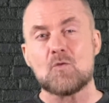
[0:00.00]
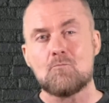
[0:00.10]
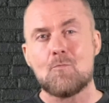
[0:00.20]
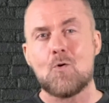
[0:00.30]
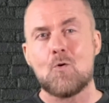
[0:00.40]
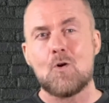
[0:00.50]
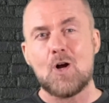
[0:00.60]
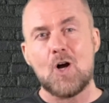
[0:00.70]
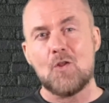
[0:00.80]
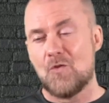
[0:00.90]
more
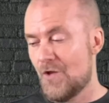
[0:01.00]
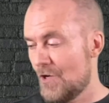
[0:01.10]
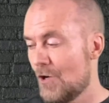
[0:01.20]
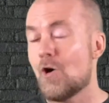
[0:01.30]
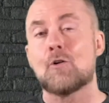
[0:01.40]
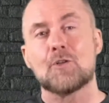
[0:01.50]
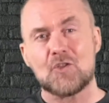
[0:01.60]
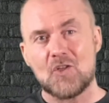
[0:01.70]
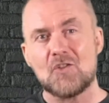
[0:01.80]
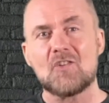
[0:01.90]
on the
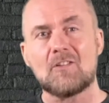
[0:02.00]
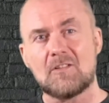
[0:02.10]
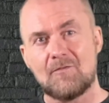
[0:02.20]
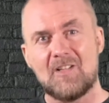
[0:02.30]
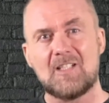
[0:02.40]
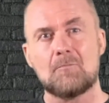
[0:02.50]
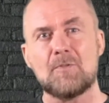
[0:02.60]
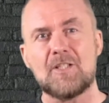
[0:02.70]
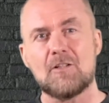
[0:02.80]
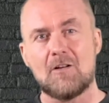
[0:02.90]
horizontal
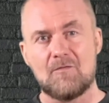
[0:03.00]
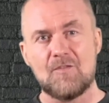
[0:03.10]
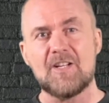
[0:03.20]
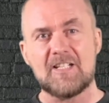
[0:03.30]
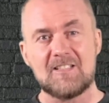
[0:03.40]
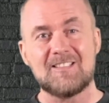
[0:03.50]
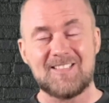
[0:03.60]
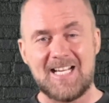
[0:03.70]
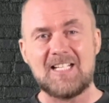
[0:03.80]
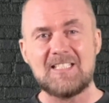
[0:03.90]
development of their
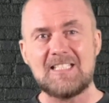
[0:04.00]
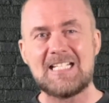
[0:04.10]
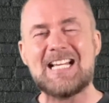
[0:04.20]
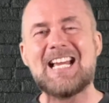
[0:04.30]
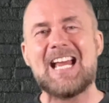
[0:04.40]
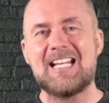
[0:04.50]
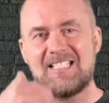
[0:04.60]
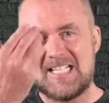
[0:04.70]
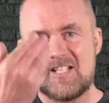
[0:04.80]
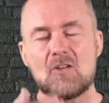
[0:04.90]
talent
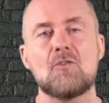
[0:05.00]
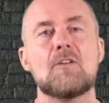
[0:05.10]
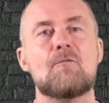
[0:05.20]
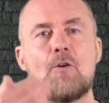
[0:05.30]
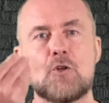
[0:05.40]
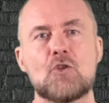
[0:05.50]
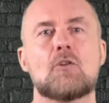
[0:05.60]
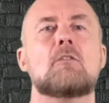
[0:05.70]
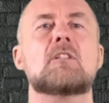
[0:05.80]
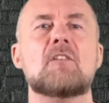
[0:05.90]
and less on the
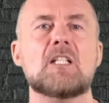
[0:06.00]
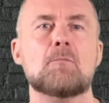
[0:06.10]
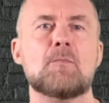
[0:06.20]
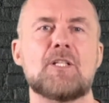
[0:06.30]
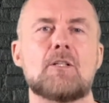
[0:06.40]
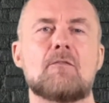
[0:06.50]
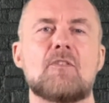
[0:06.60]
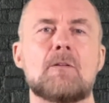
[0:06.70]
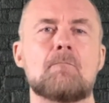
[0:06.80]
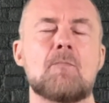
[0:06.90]
vertical development of
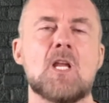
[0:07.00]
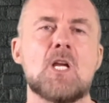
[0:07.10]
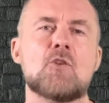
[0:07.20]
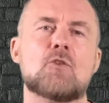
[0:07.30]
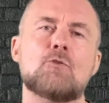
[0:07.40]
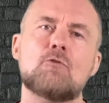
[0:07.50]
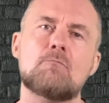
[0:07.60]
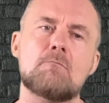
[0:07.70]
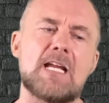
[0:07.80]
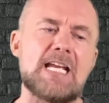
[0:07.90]
them. So you
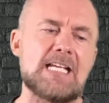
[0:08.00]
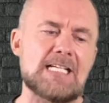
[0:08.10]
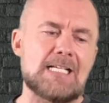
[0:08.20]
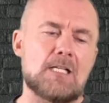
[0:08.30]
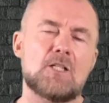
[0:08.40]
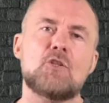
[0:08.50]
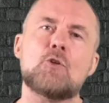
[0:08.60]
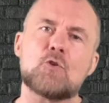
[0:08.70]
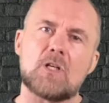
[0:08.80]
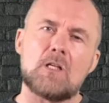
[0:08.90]
may
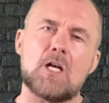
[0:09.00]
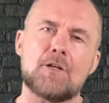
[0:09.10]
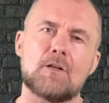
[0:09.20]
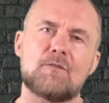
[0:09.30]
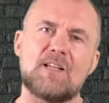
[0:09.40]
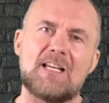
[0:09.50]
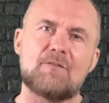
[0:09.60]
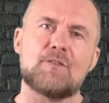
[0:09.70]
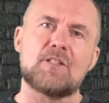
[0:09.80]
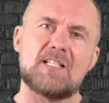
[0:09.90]
use a lot of
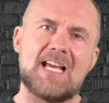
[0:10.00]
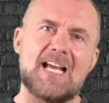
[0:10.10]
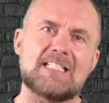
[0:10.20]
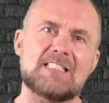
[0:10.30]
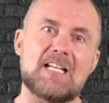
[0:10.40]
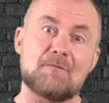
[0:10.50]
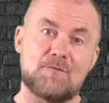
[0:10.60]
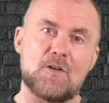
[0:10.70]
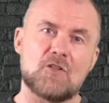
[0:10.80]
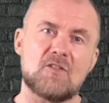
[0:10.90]
effort and
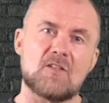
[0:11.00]
funds